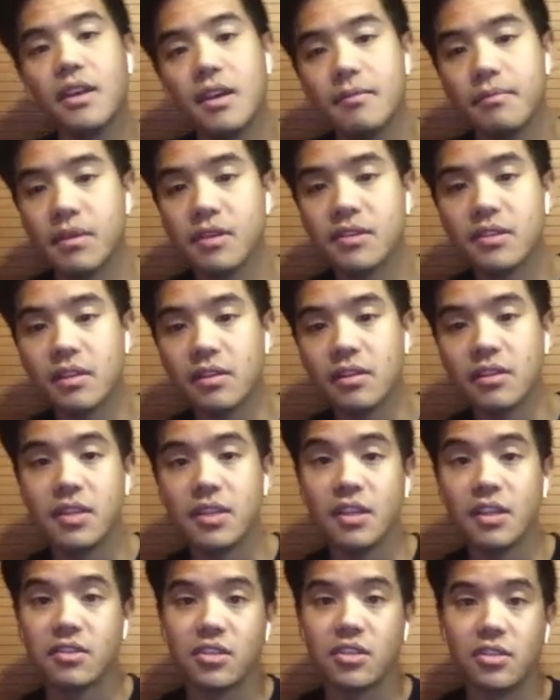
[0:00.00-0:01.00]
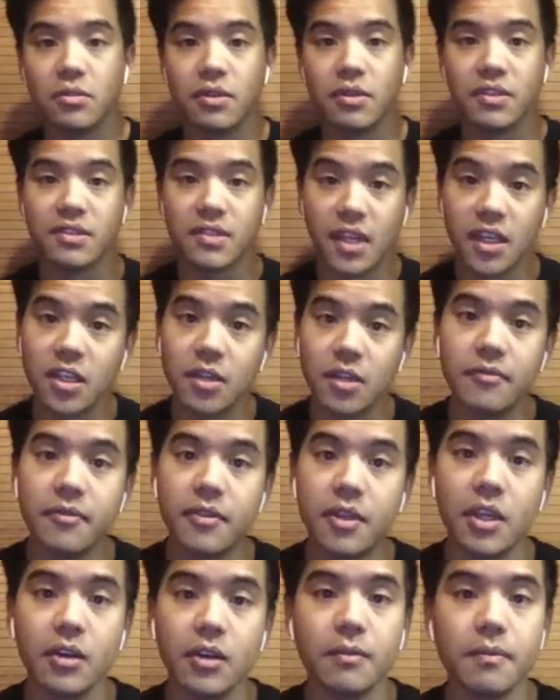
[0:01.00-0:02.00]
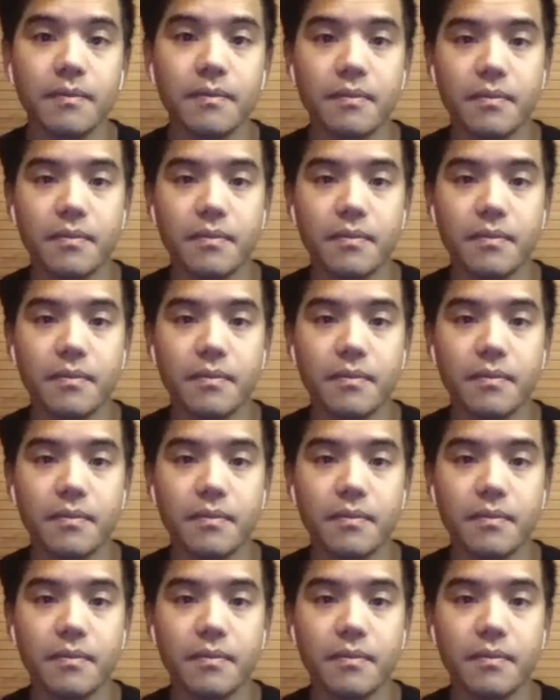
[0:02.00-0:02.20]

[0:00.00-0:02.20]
Basically, takes you to a sign up flow.